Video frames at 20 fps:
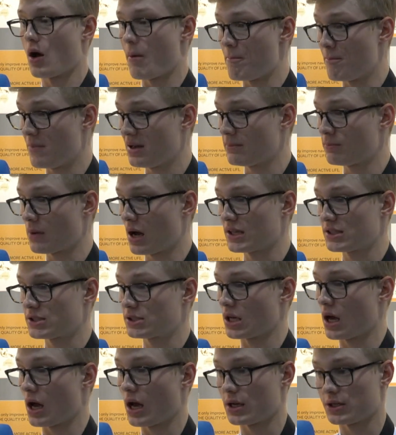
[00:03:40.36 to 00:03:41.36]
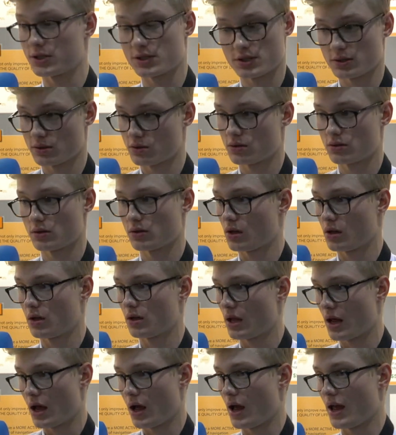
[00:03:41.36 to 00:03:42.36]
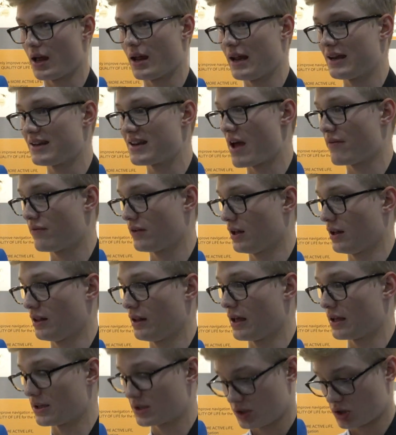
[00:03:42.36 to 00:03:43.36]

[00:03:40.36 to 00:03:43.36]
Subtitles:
minimize size indefinitely.